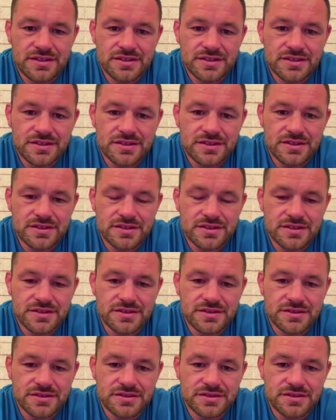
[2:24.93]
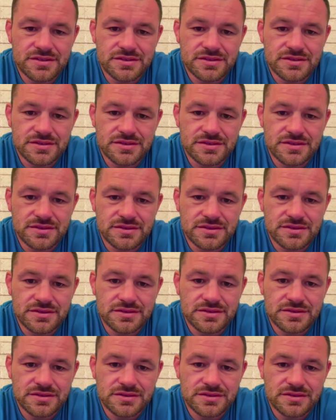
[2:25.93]

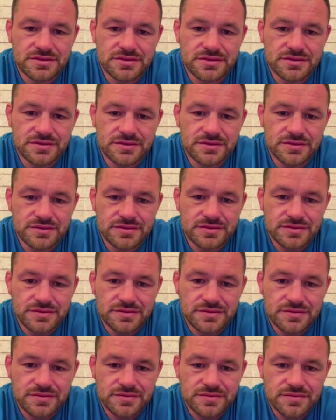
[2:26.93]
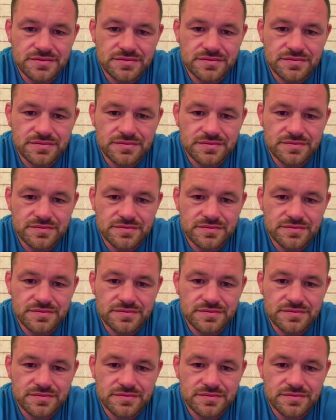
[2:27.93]
No words are spoken by the person on screen.